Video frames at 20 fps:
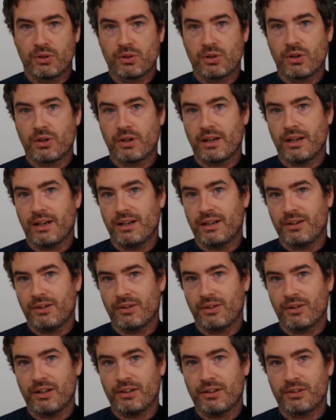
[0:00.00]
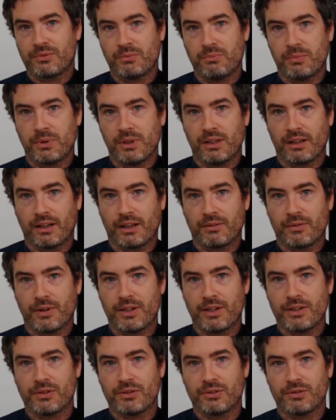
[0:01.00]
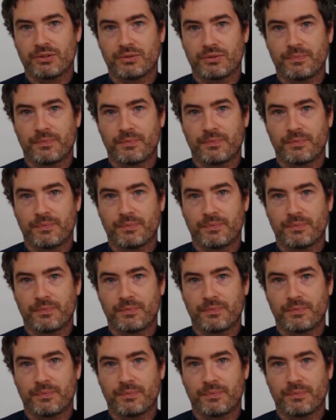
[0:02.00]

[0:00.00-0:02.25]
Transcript: luck in your instrument building adventures.